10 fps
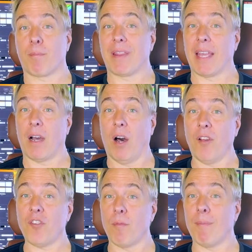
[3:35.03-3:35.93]
but they
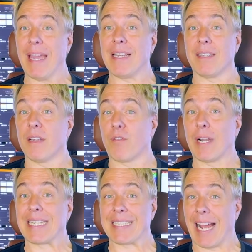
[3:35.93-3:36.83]
also may
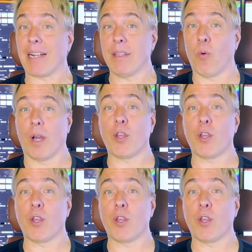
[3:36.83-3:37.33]
deliver exactly what